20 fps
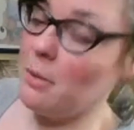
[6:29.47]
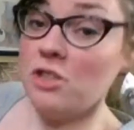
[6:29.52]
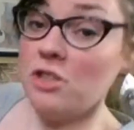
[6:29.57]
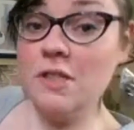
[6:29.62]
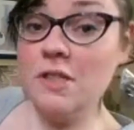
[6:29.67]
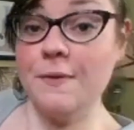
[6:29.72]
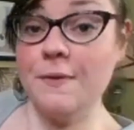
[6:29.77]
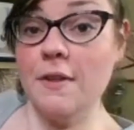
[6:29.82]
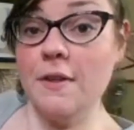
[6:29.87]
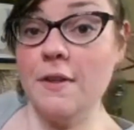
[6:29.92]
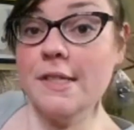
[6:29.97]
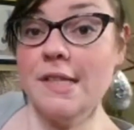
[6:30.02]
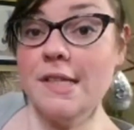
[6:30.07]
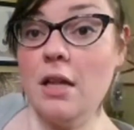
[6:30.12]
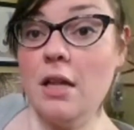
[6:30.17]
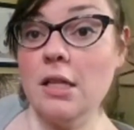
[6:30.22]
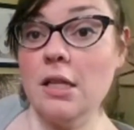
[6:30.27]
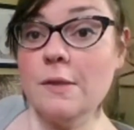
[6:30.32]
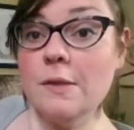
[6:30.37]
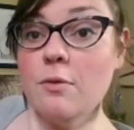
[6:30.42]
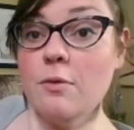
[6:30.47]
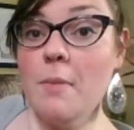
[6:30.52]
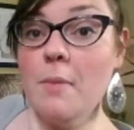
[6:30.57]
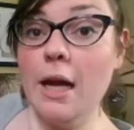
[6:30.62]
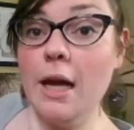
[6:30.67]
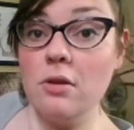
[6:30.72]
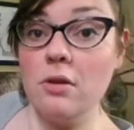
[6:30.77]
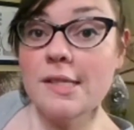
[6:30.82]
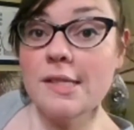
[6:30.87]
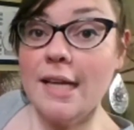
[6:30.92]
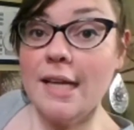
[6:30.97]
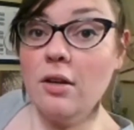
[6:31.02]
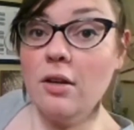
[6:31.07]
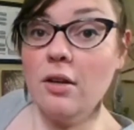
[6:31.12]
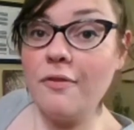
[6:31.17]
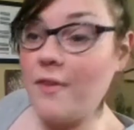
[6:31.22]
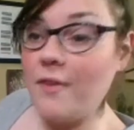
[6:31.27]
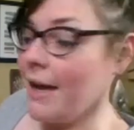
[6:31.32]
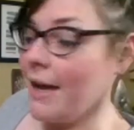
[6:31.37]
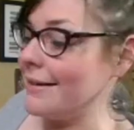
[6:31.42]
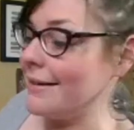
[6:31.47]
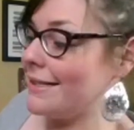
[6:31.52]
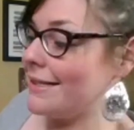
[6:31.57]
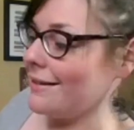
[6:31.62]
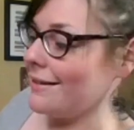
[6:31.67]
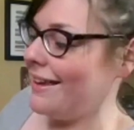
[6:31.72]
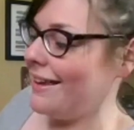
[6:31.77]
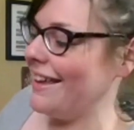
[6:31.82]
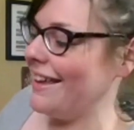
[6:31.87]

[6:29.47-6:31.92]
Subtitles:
I'll just fill the silence with my own sound effects.